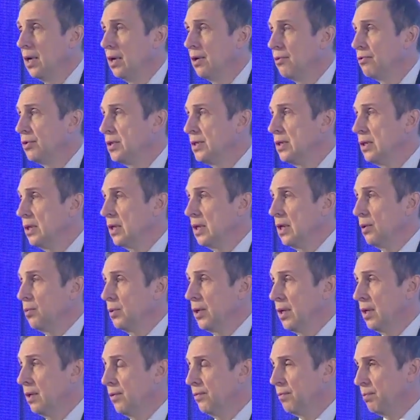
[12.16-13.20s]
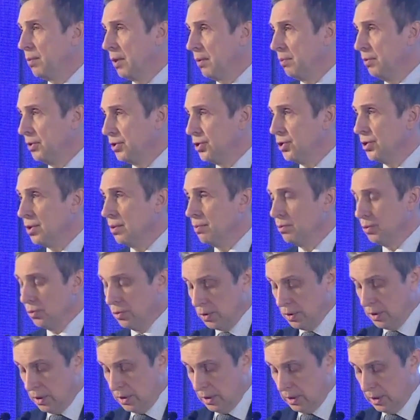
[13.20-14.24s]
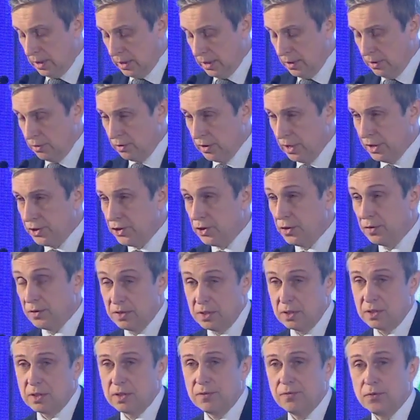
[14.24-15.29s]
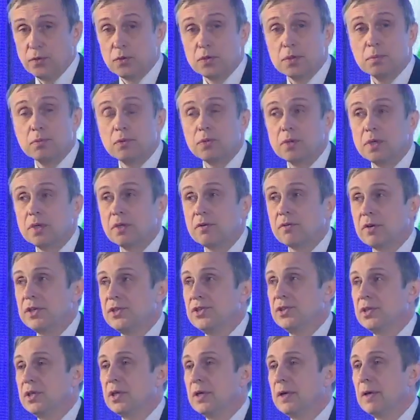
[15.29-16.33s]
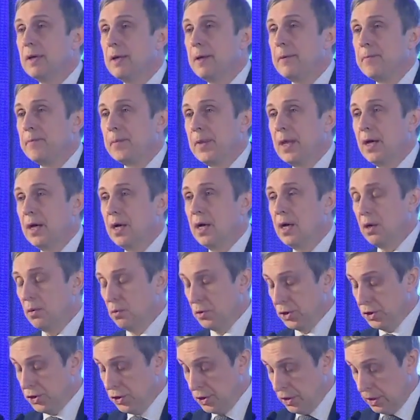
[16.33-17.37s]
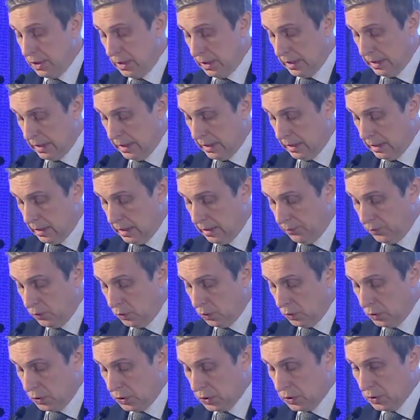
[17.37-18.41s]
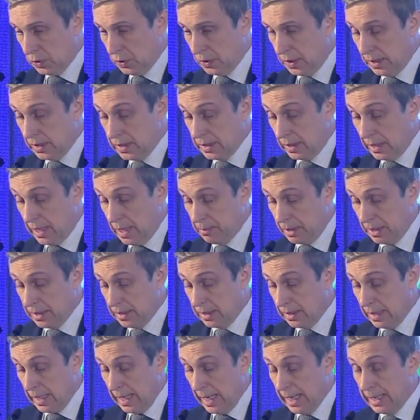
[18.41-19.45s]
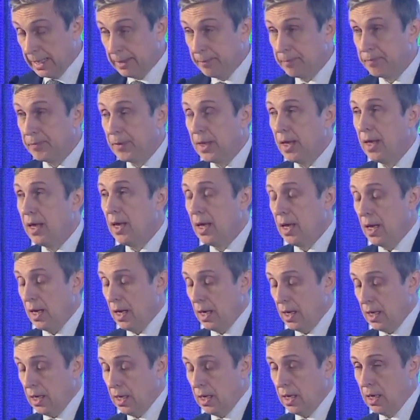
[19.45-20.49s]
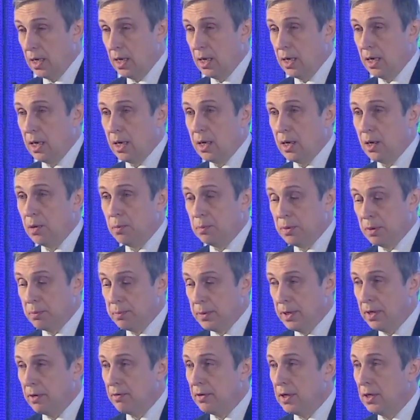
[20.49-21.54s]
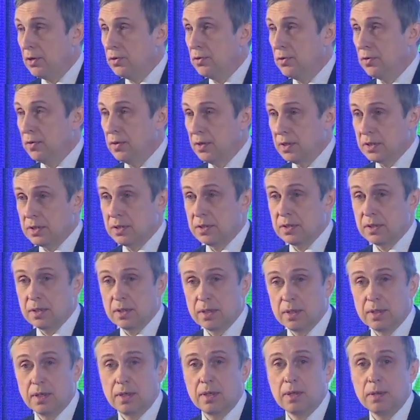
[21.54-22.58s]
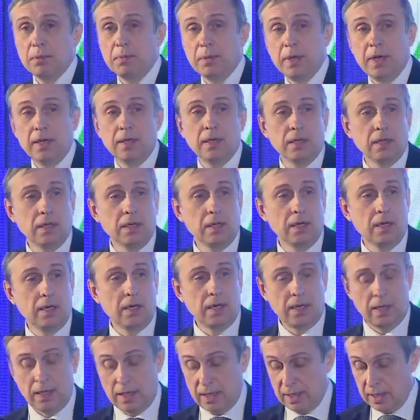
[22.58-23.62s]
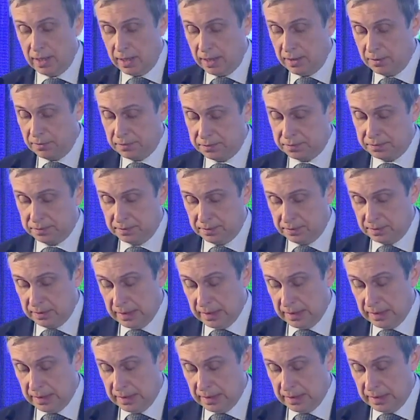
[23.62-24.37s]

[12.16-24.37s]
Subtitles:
recently we have published a book in Russia. This is the first book in Russia which focused on Islamic State. Preparing to this panel, I have